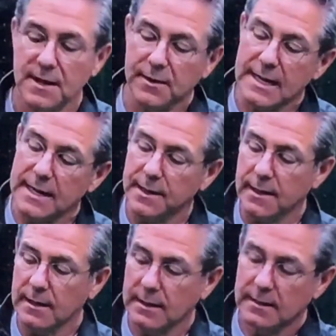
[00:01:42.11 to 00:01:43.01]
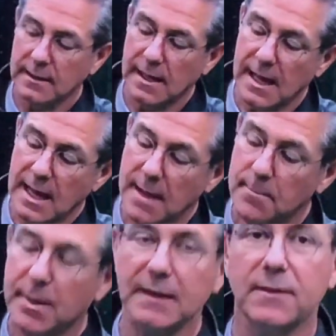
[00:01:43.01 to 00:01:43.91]
they're here
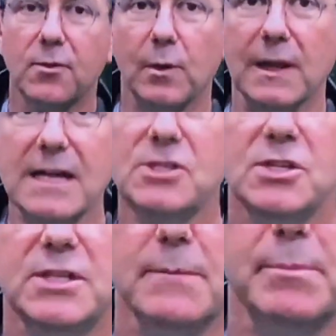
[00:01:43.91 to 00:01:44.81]
but the relationship